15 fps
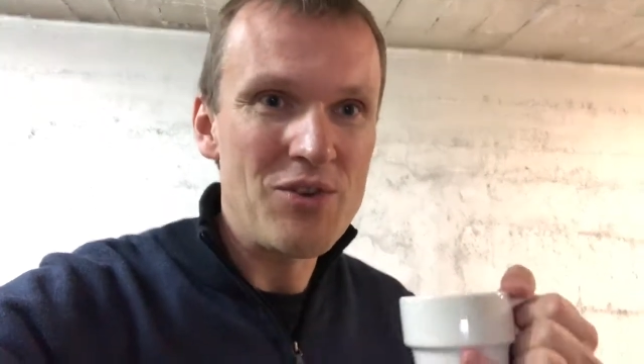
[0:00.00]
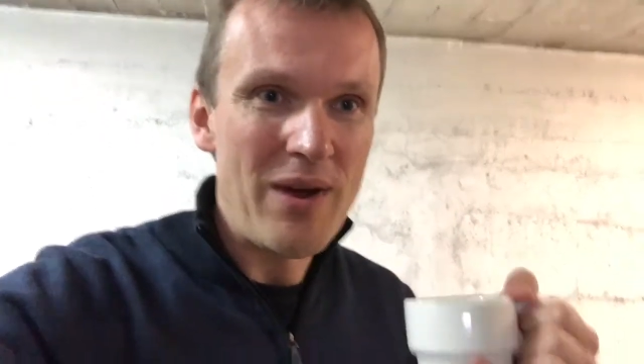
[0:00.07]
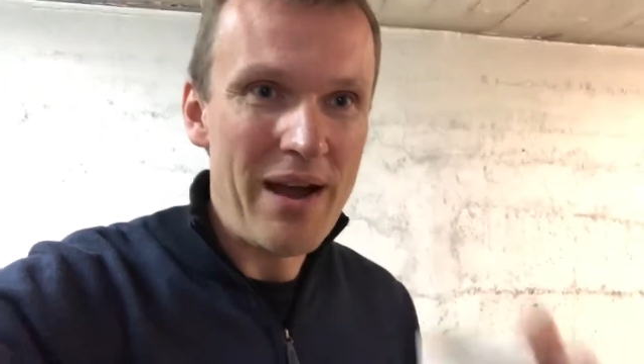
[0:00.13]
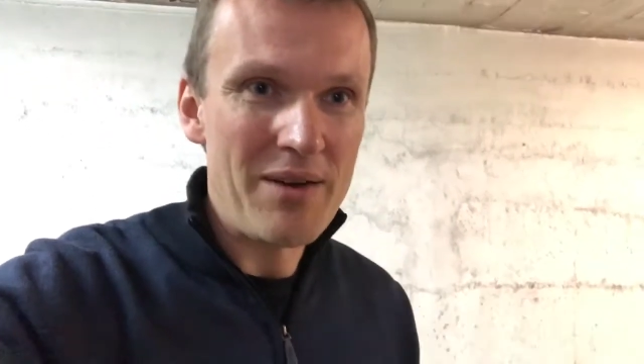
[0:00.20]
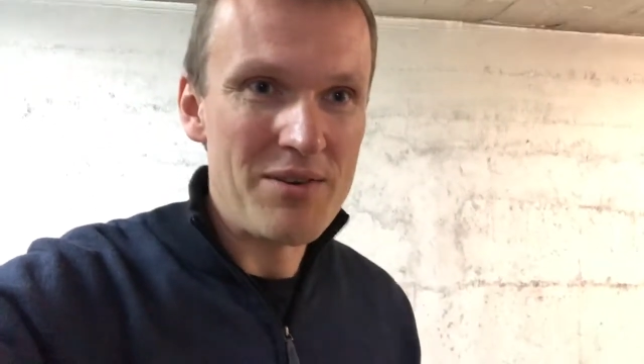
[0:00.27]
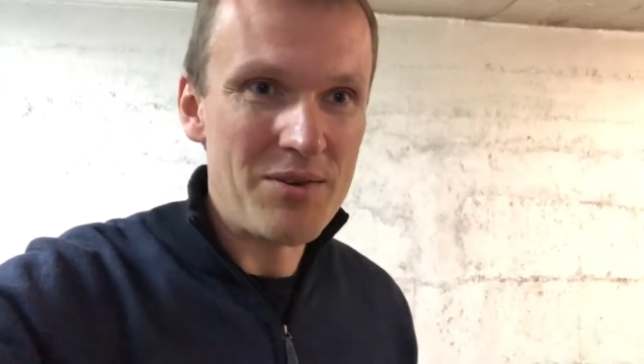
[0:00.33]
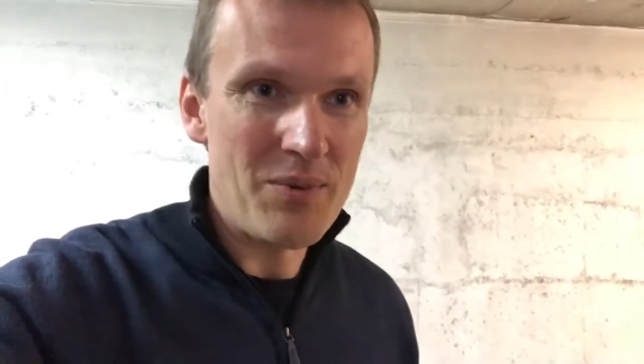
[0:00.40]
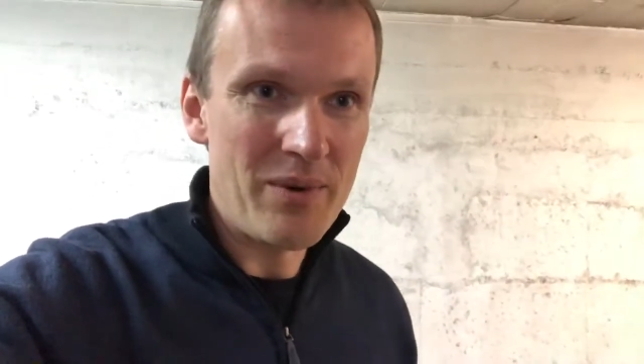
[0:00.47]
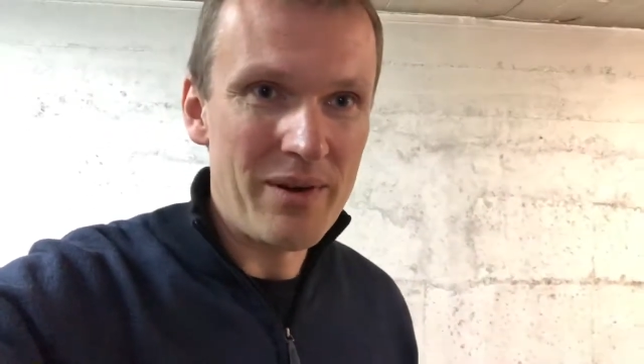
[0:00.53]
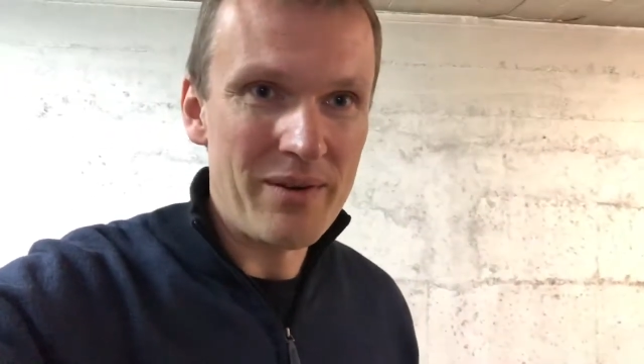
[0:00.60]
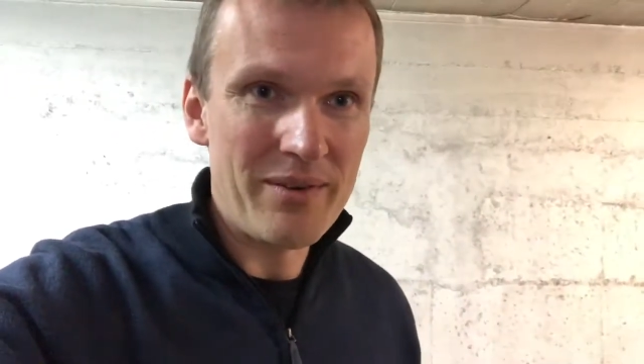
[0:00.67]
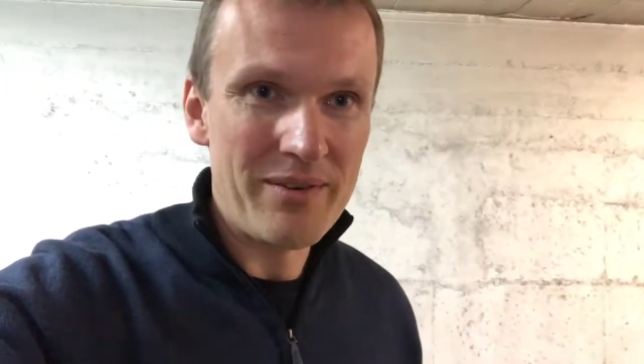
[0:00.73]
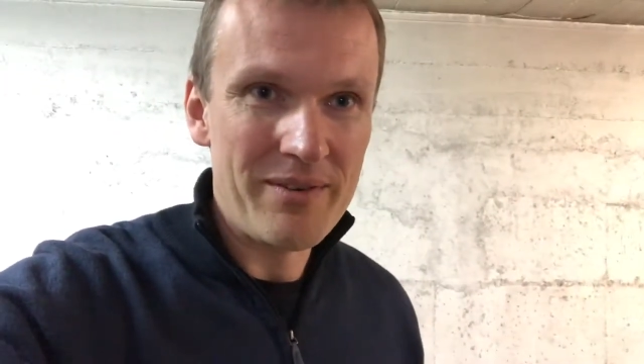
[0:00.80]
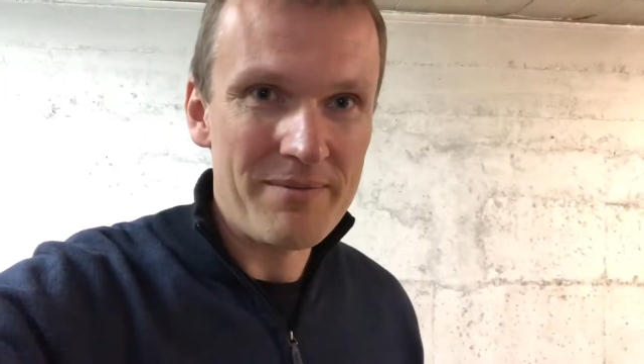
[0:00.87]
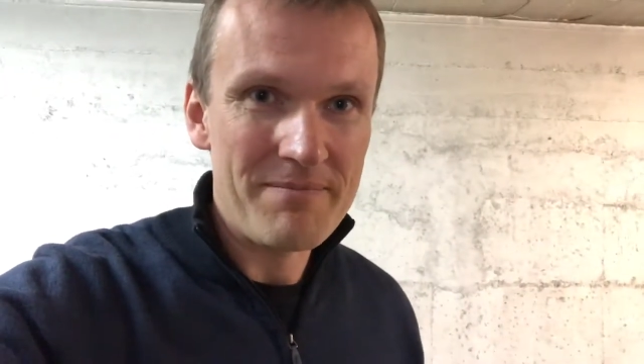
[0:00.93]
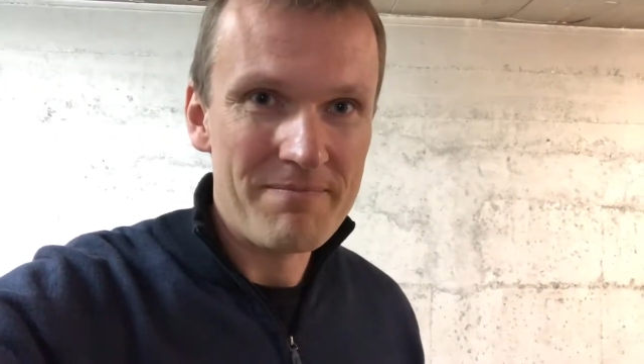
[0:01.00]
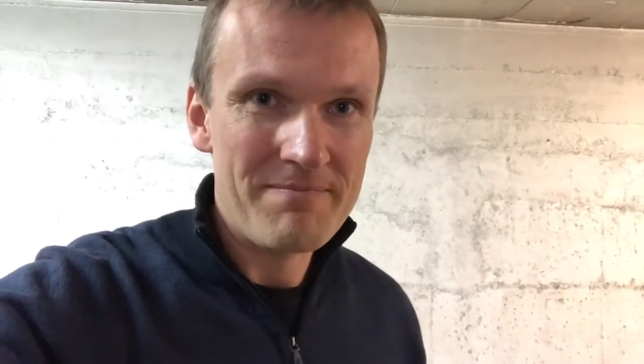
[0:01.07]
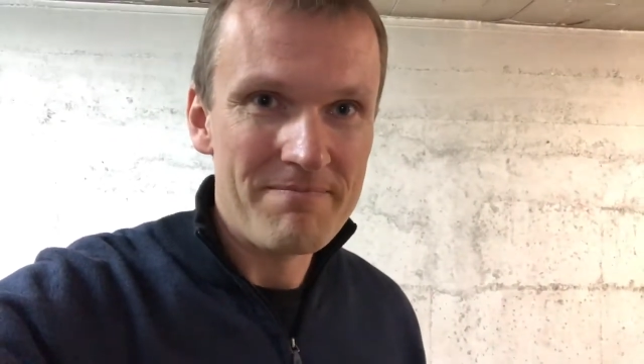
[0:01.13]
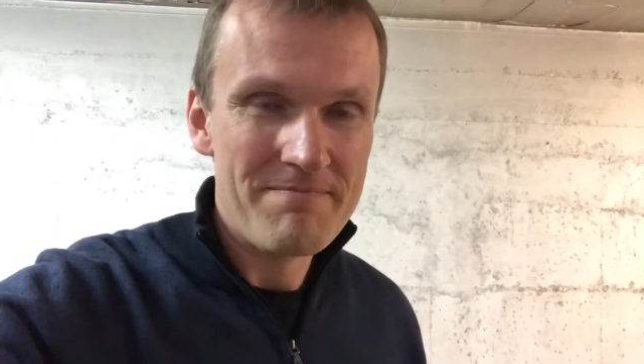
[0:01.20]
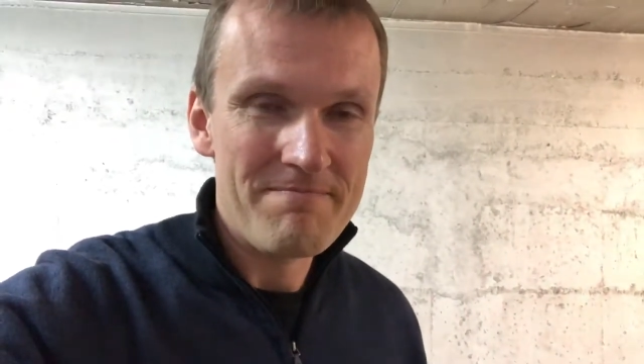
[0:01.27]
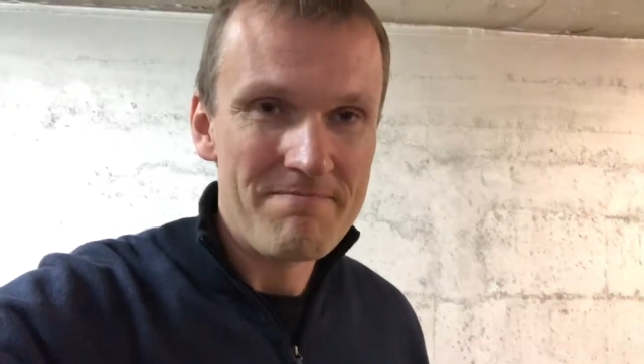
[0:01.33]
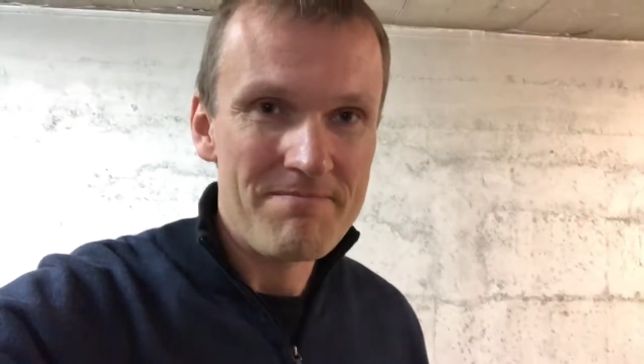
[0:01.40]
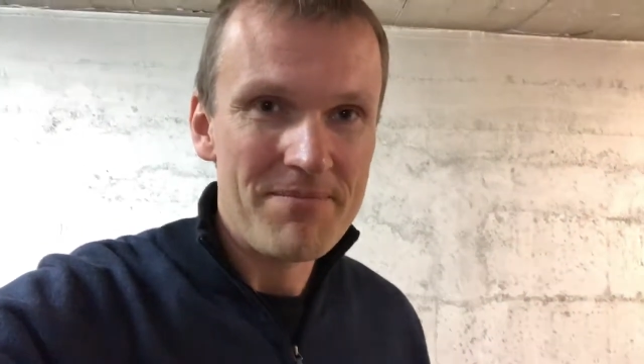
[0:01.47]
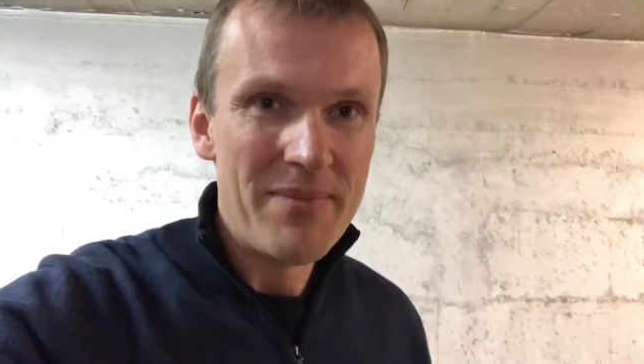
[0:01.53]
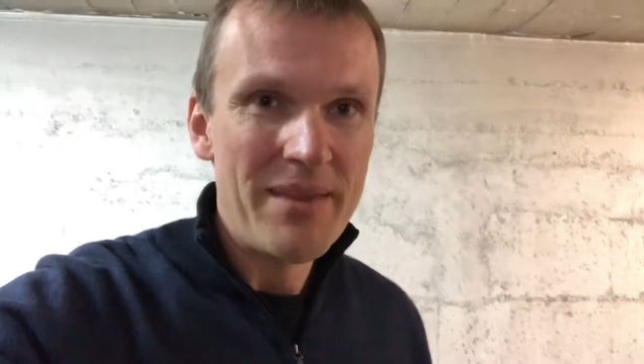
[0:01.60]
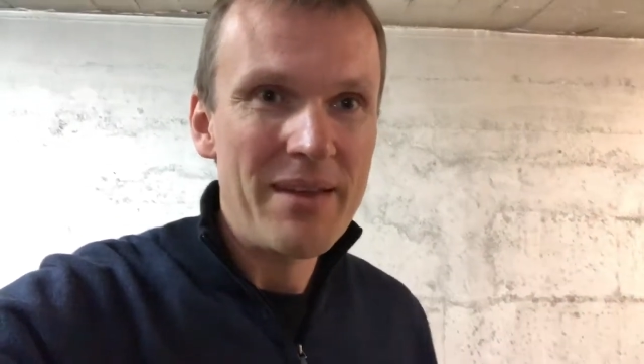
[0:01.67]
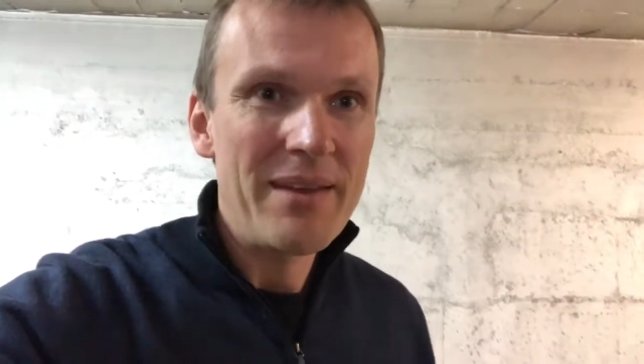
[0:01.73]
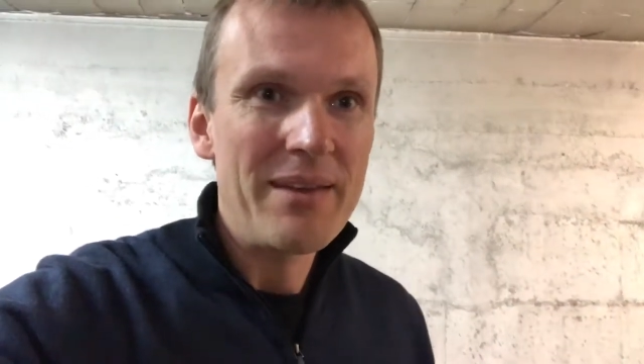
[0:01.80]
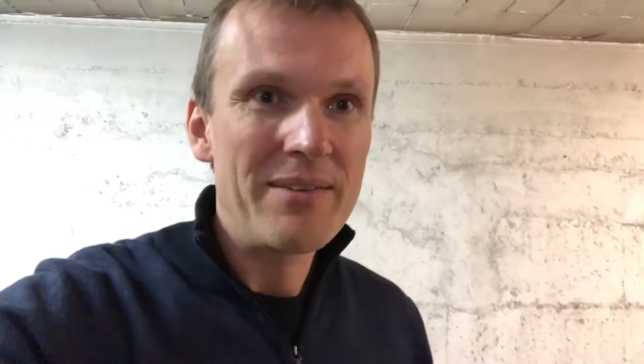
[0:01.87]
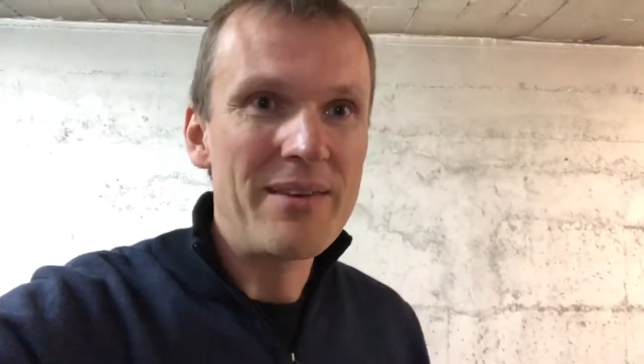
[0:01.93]
outer world.
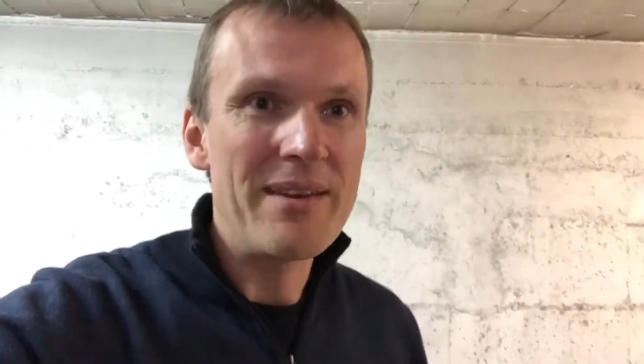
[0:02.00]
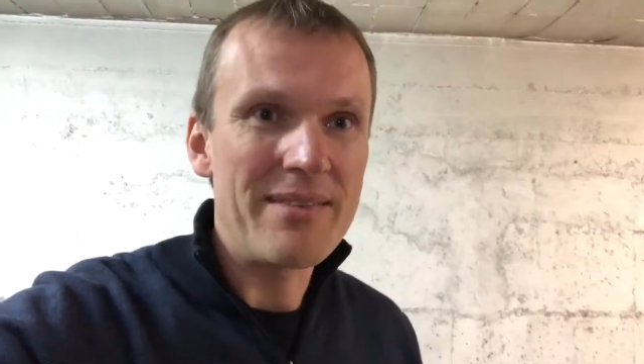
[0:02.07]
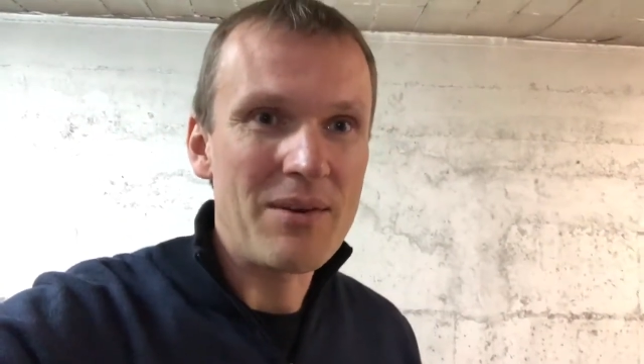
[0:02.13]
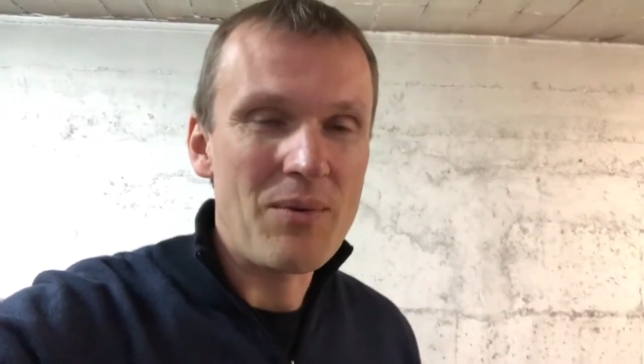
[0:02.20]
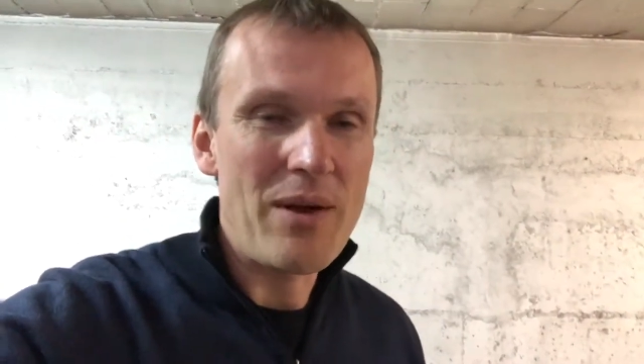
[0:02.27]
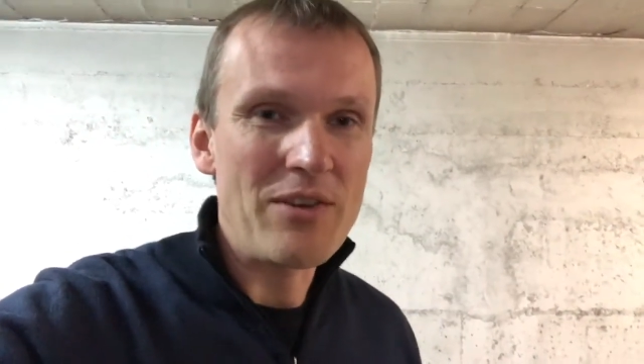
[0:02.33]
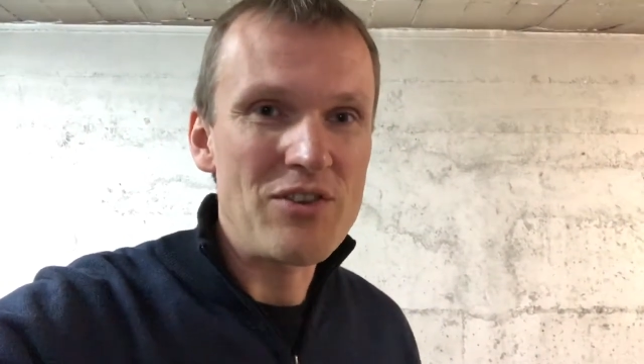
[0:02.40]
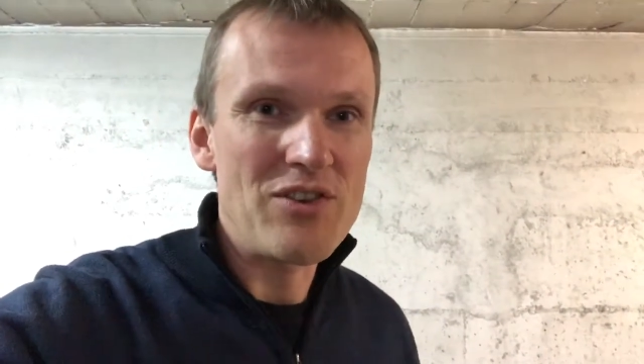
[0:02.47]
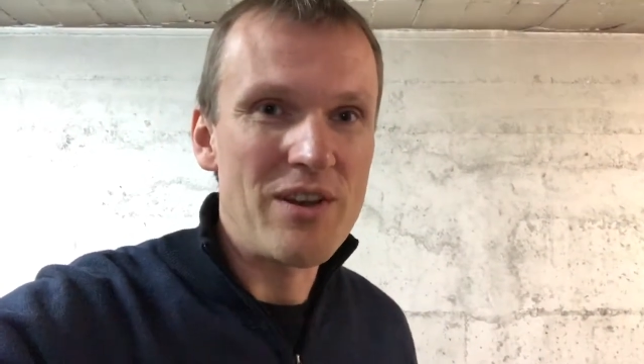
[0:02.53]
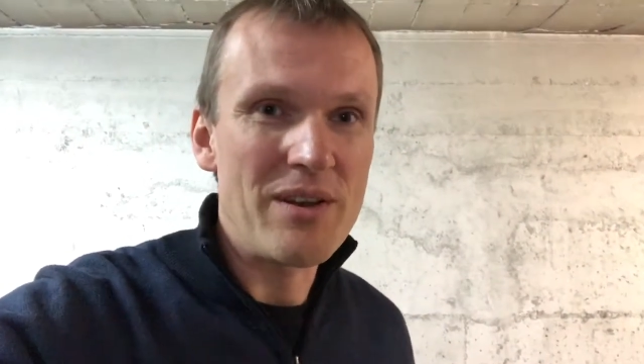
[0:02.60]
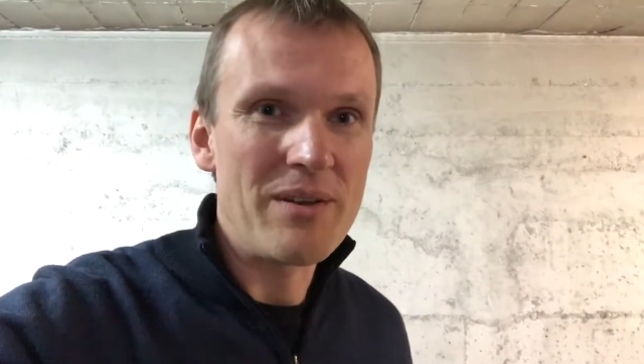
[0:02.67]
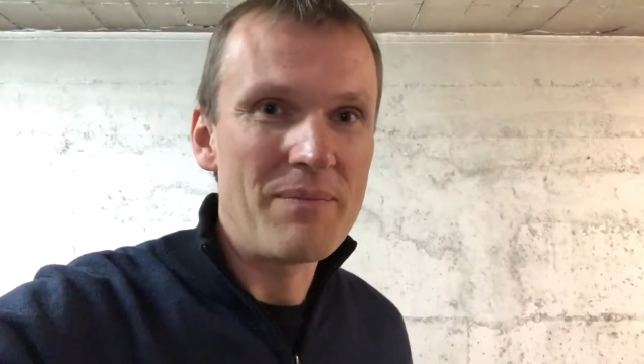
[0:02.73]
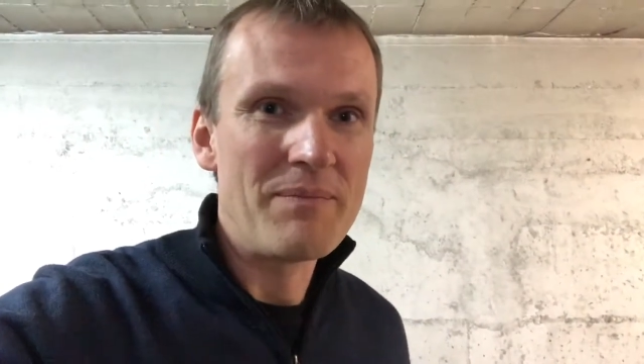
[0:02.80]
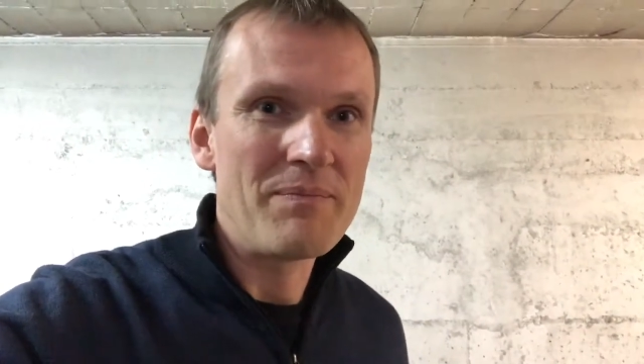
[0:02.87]
So here's the question